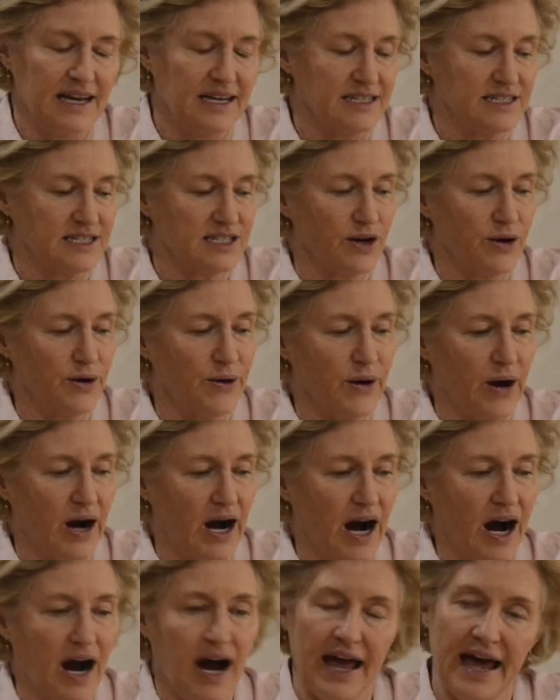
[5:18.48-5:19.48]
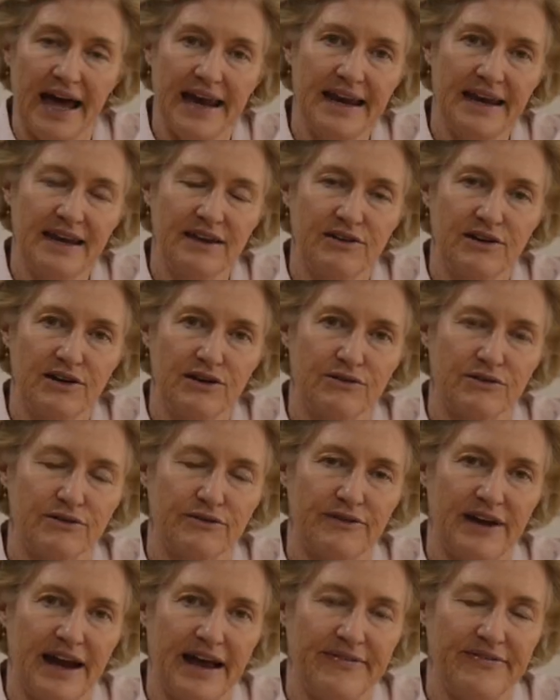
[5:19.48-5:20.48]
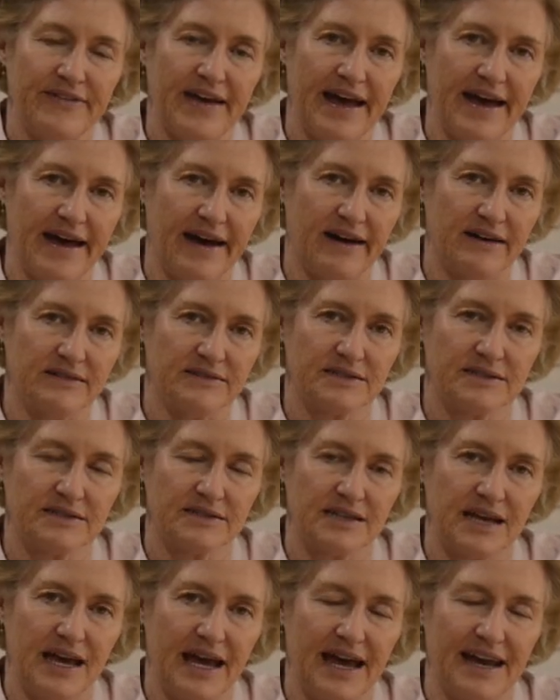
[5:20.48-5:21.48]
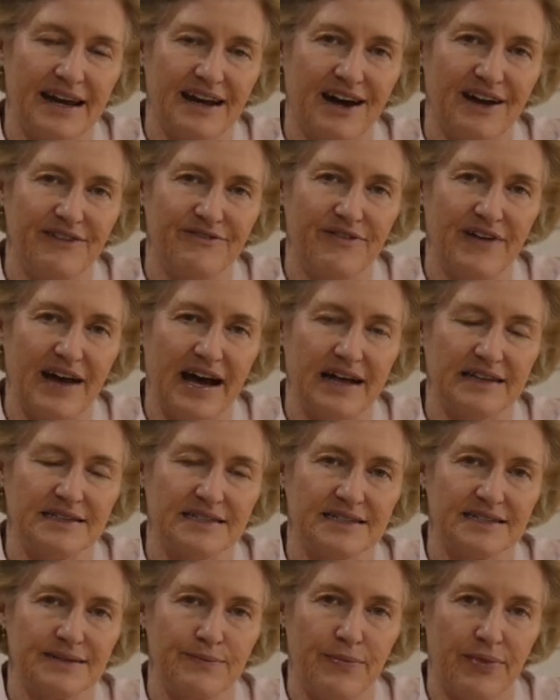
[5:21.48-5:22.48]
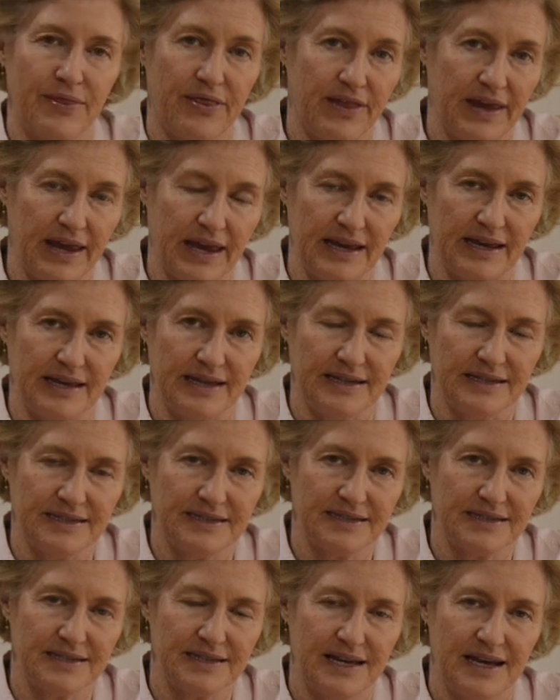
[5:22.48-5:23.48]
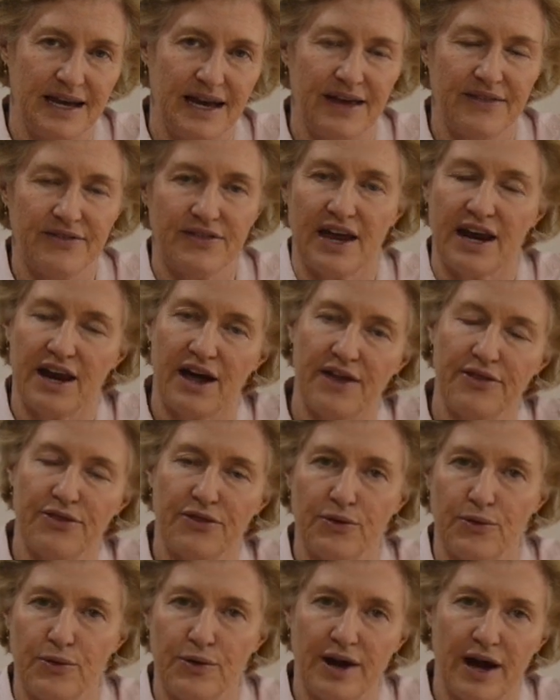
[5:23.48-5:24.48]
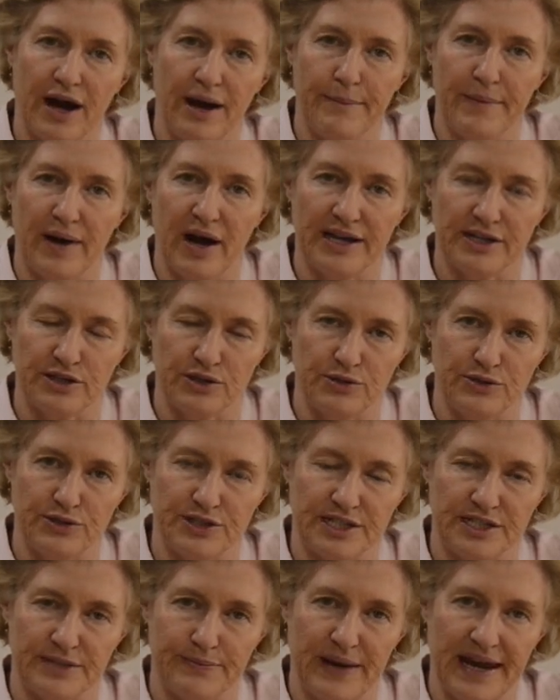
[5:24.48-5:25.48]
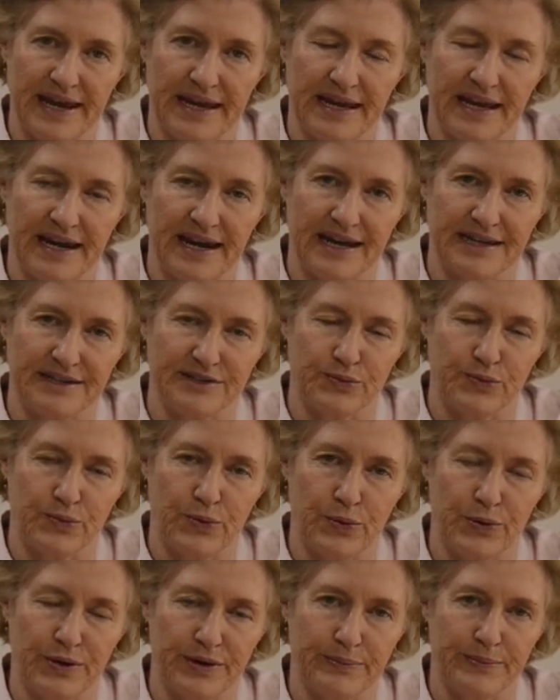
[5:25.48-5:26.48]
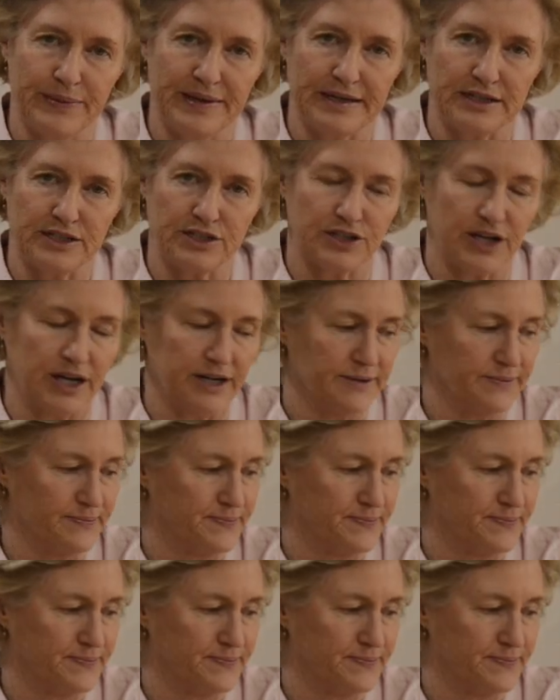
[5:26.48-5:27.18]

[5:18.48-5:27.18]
So I had a little look around the house and I found some things that I thought I might use to make an underwater picture.